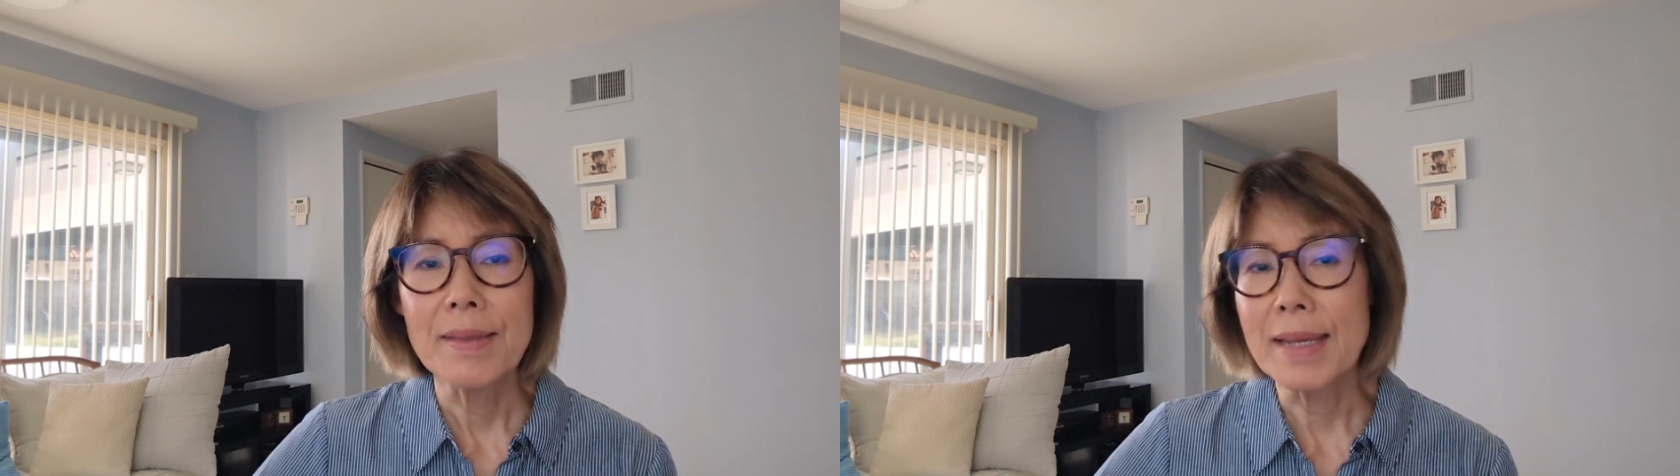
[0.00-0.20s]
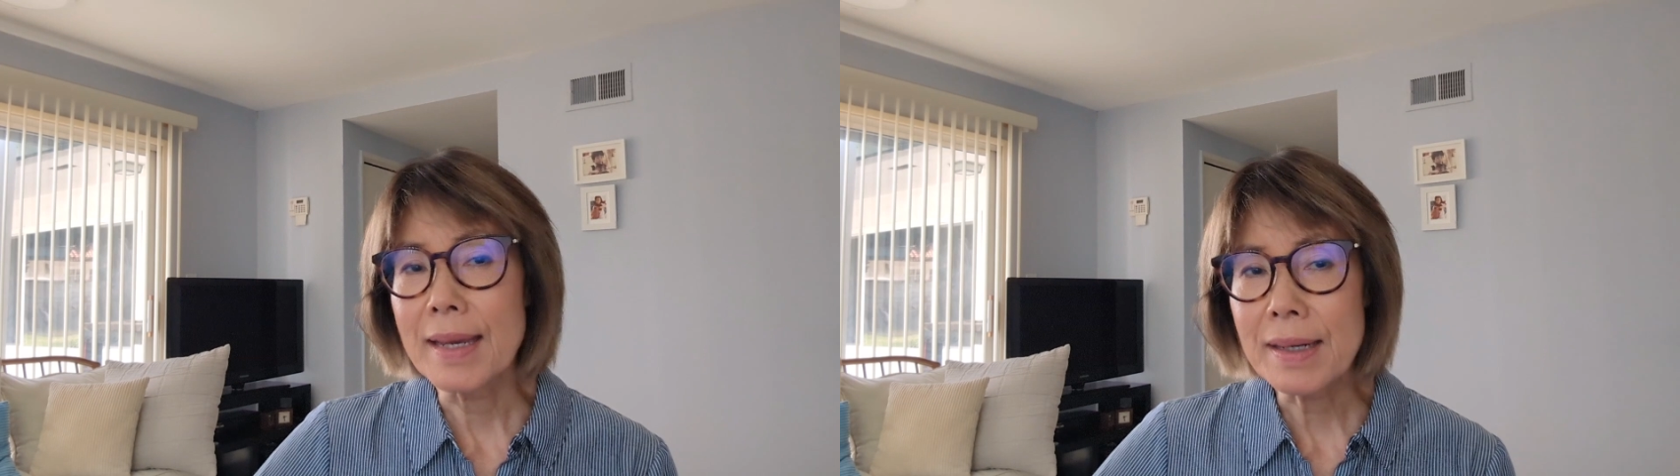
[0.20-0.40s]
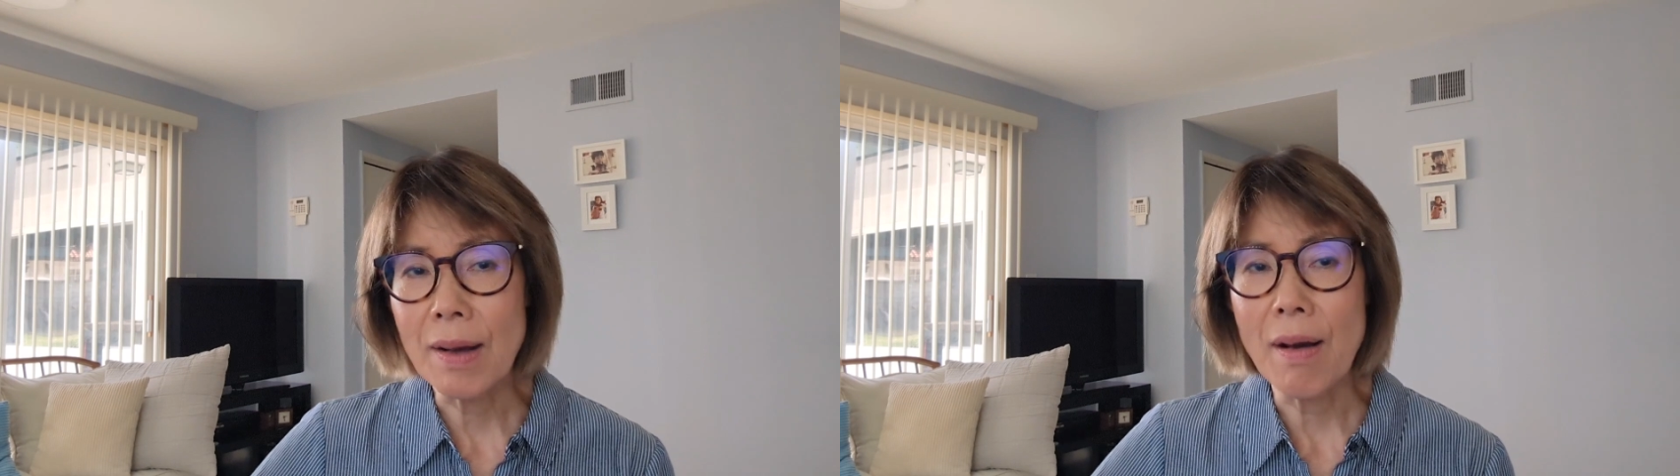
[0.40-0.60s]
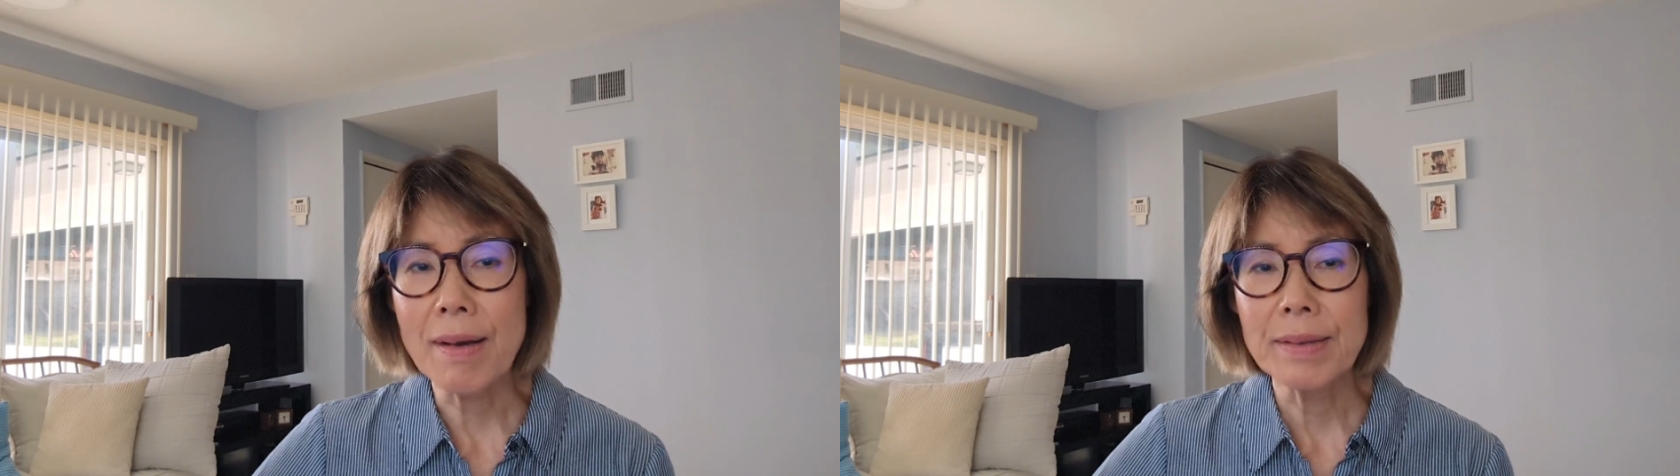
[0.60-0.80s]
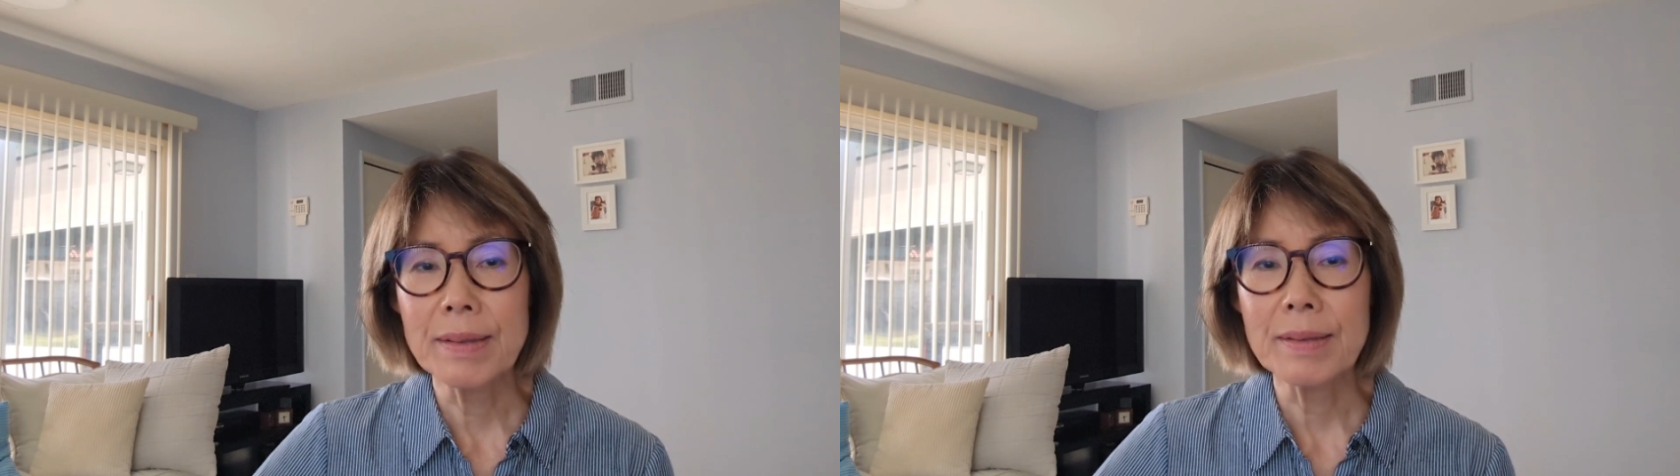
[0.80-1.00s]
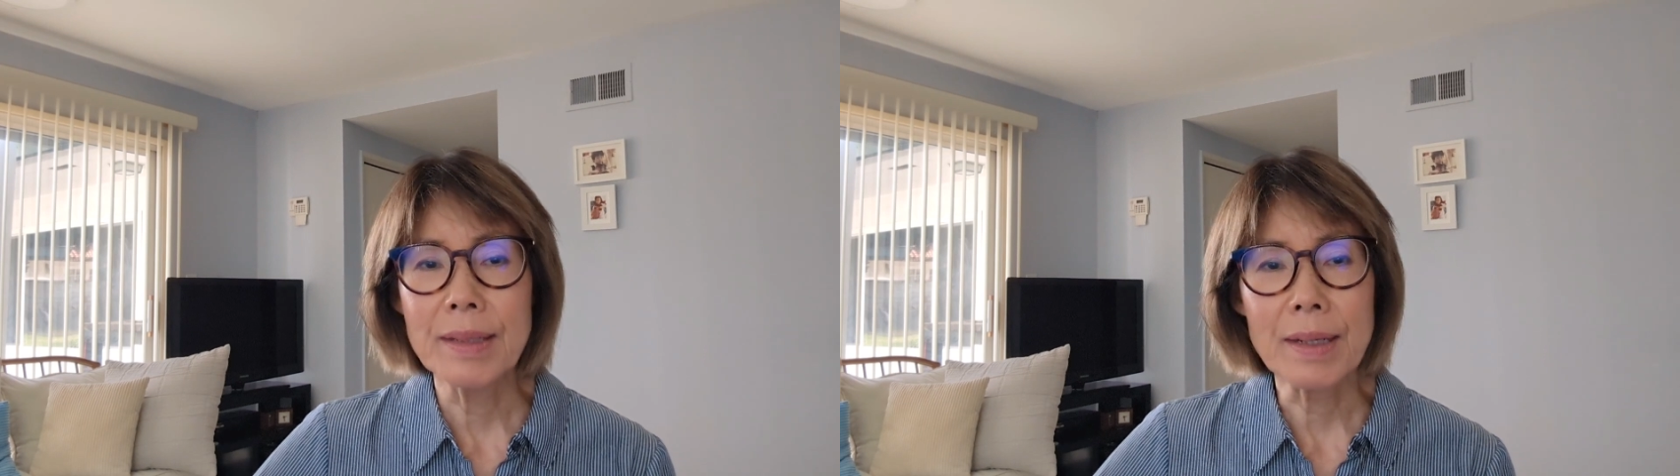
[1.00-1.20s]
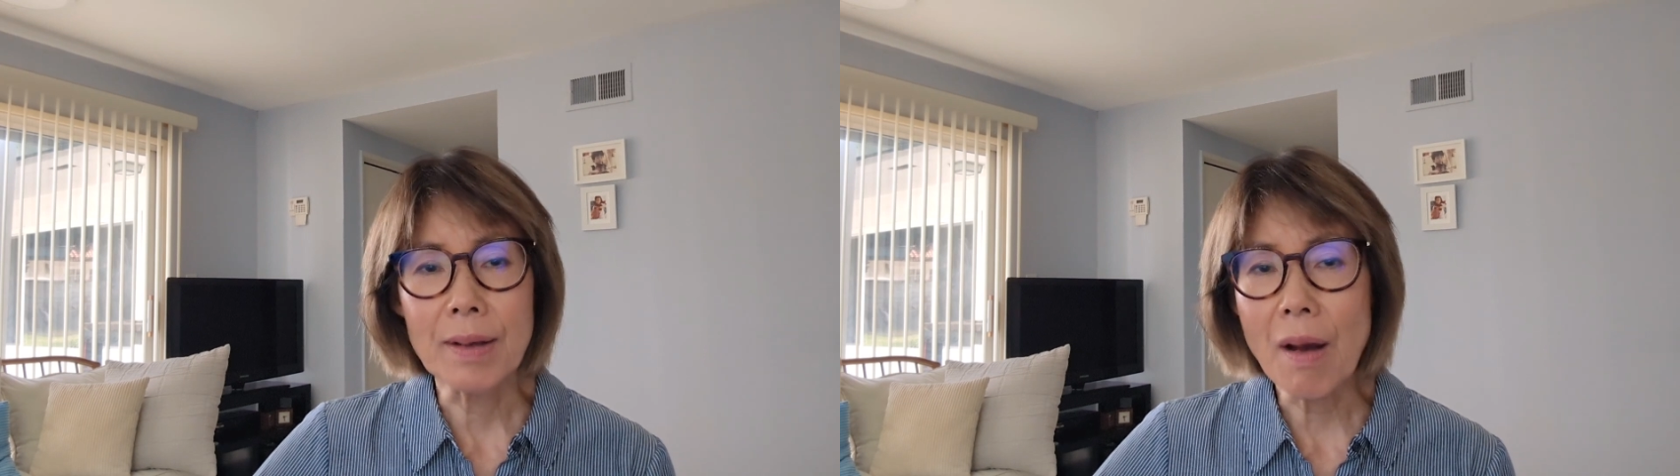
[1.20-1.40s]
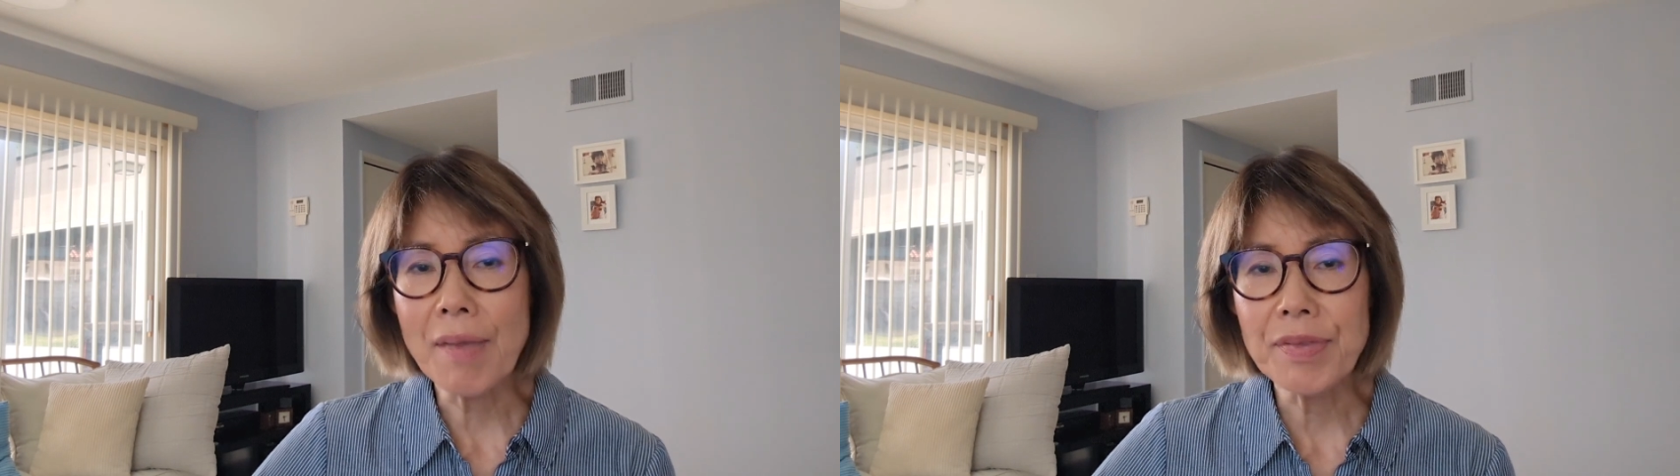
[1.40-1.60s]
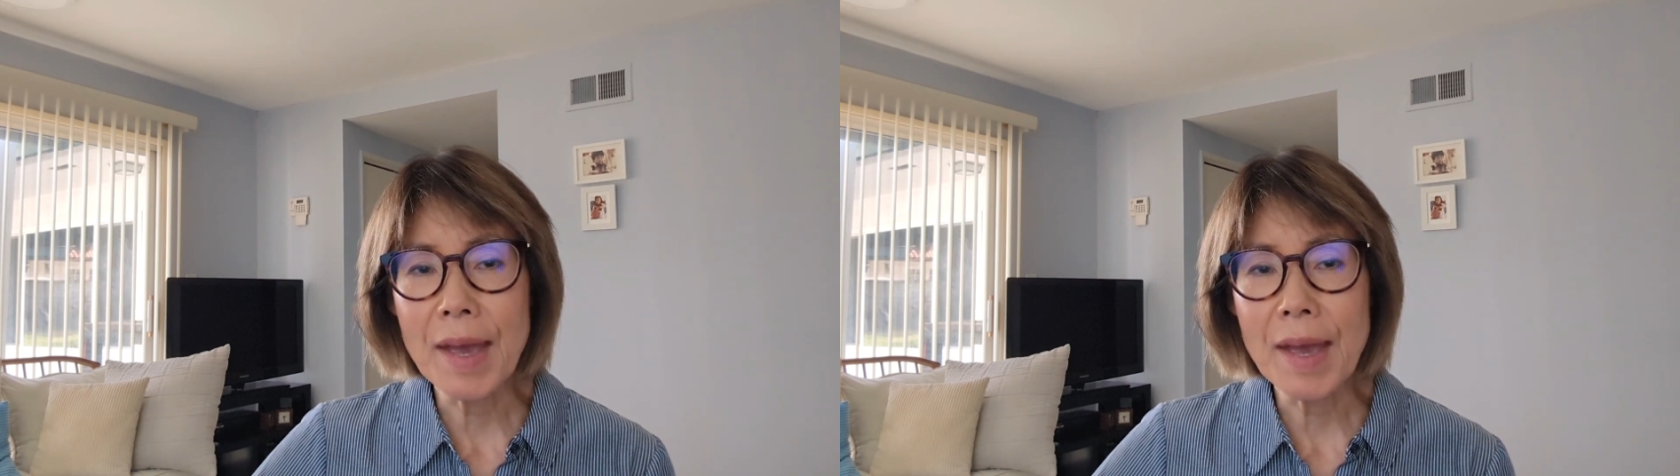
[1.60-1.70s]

their God, the God